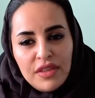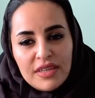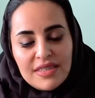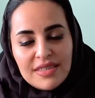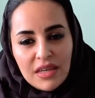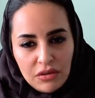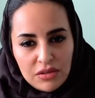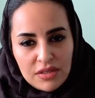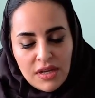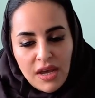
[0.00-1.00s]
the
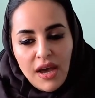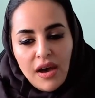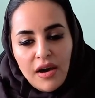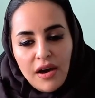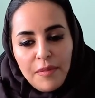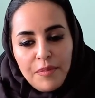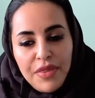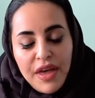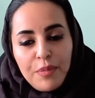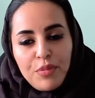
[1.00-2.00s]
skills
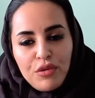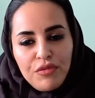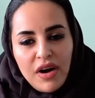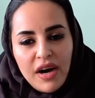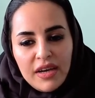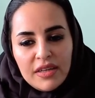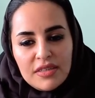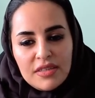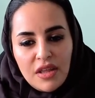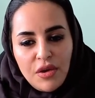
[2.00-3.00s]
that
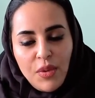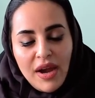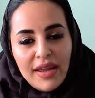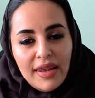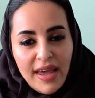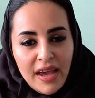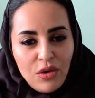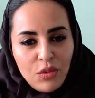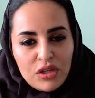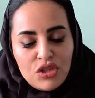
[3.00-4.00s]
provides the right
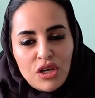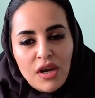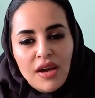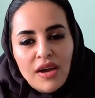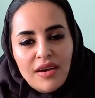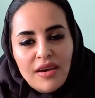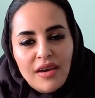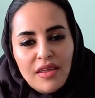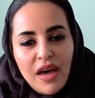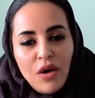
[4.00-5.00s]
language
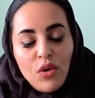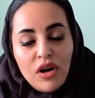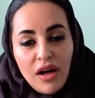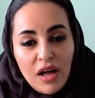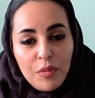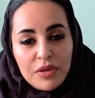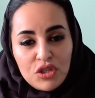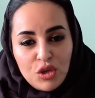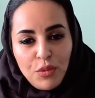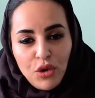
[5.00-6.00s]
that will help and
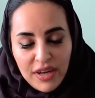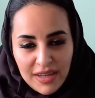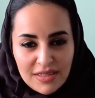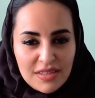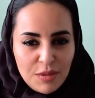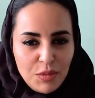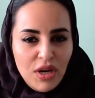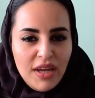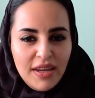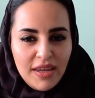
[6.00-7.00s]
support in
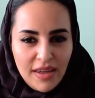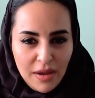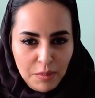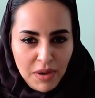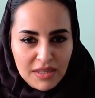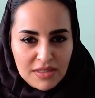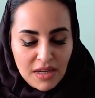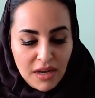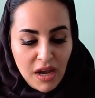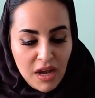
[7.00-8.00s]
stimulating that
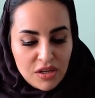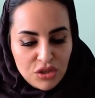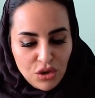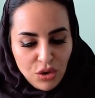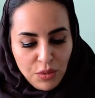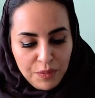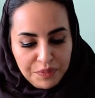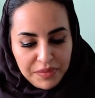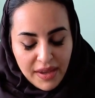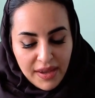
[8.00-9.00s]
mindset.
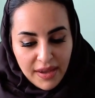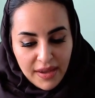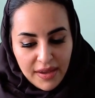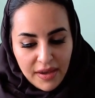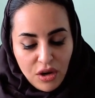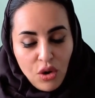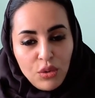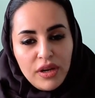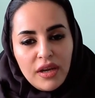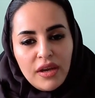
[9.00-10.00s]
So
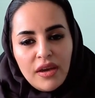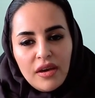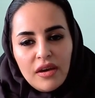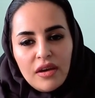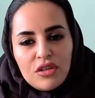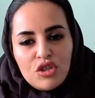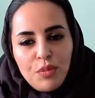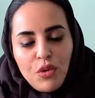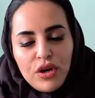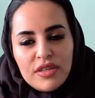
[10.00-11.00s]
Coding
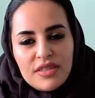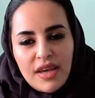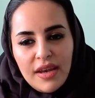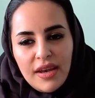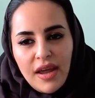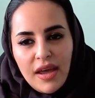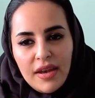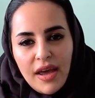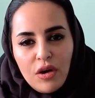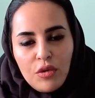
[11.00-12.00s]
supports
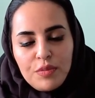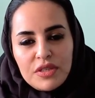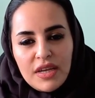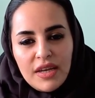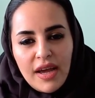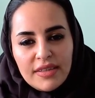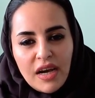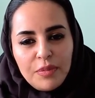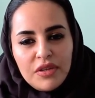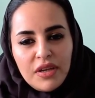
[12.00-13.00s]
and helps in
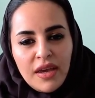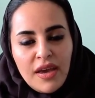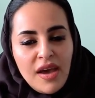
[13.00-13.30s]
adapting